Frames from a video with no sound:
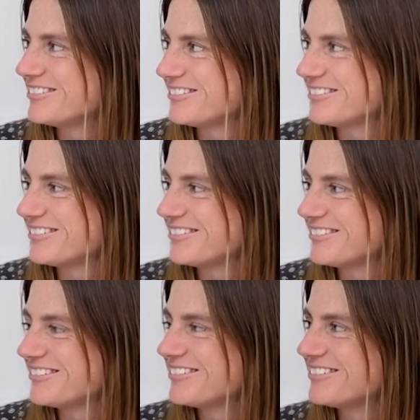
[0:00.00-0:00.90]

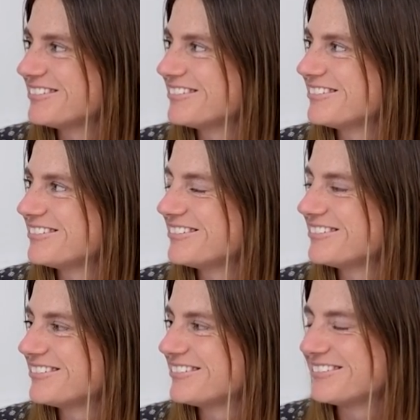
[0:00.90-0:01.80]

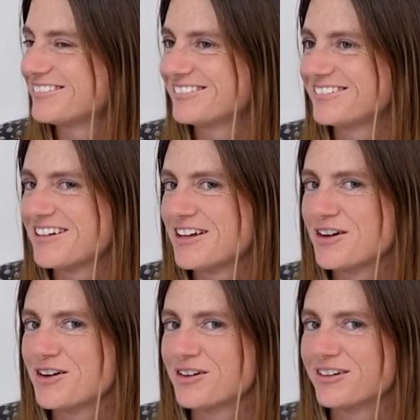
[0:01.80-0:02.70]

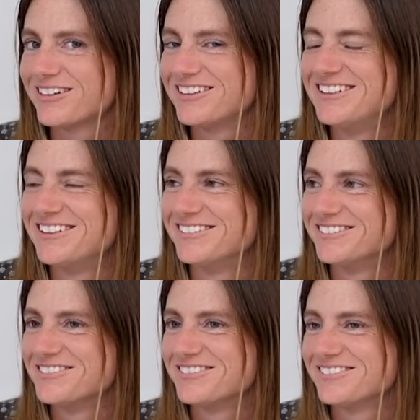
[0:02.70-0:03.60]

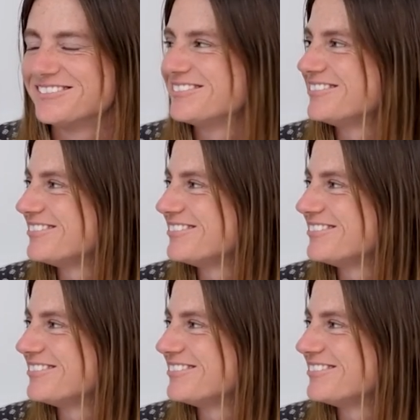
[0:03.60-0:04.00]
This person isn't speaking.